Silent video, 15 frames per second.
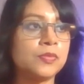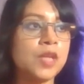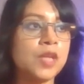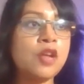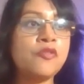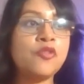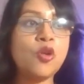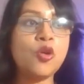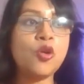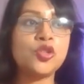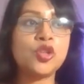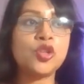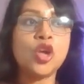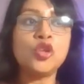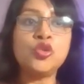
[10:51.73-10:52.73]
And of
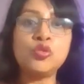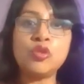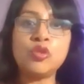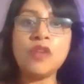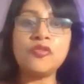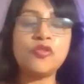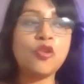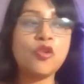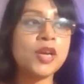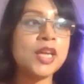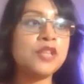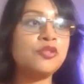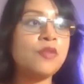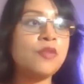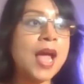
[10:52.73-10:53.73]
course, do not
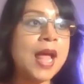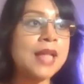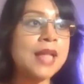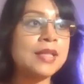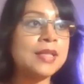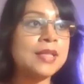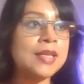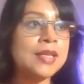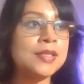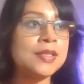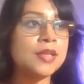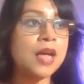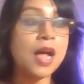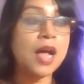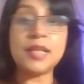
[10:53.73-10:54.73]
forget to add
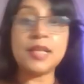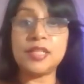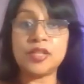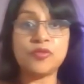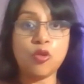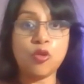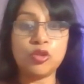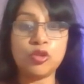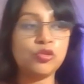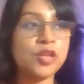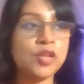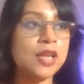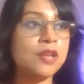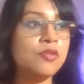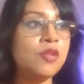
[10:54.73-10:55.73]
these. I just forgot to
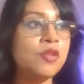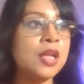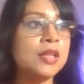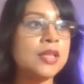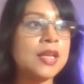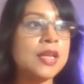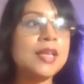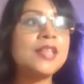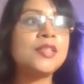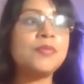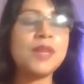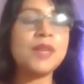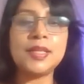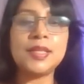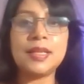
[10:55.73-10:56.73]
tell you that it's
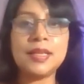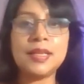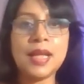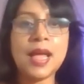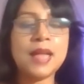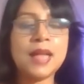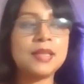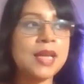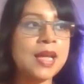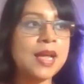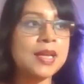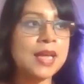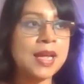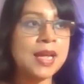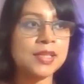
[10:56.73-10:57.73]
basically an
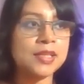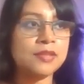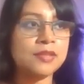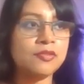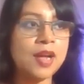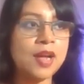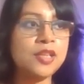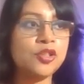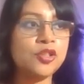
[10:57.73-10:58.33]
AI agent, right?